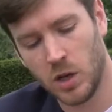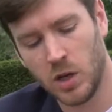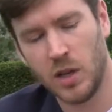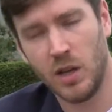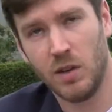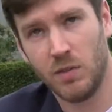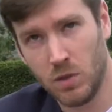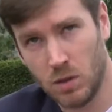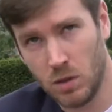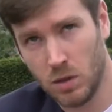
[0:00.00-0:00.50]

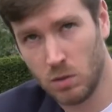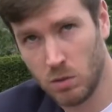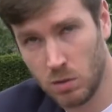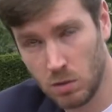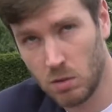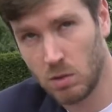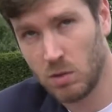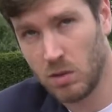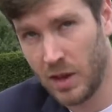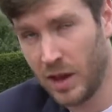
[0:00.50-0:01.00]
even though
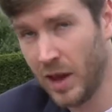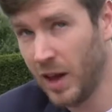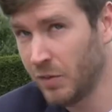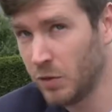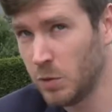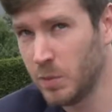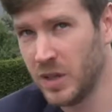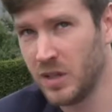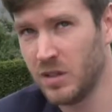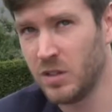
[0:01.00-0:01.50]
they have
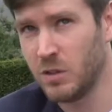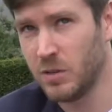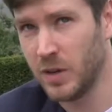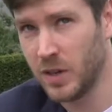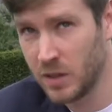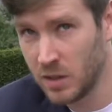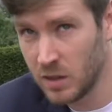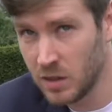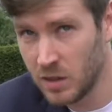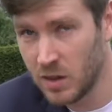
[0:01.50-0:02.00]
to be
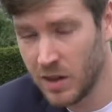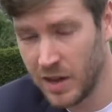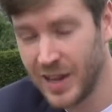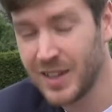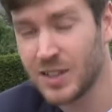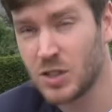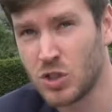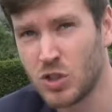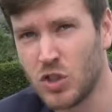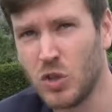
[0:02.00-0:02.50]
integrated
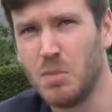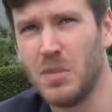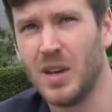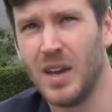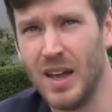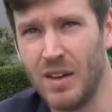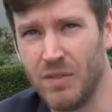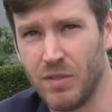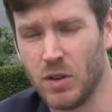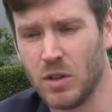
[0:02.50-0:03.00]
at some
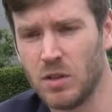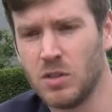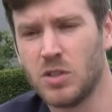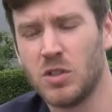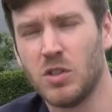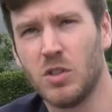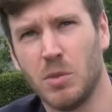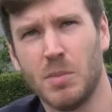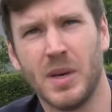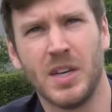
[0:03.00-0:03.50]
level so
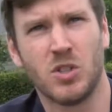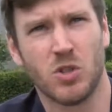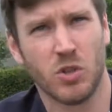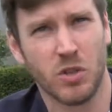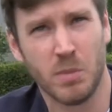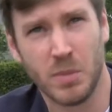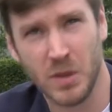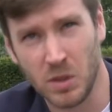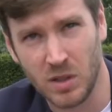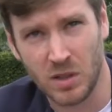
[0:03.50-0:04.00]
you make sure
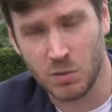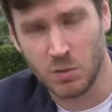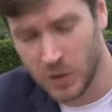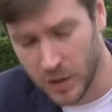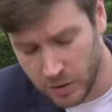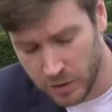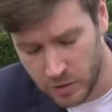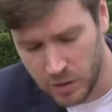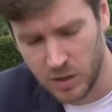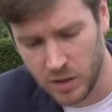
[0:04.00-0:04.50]
you're building the
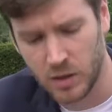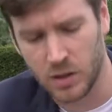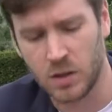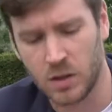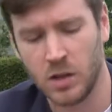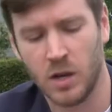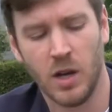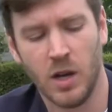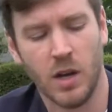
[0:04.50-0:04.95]
right thing,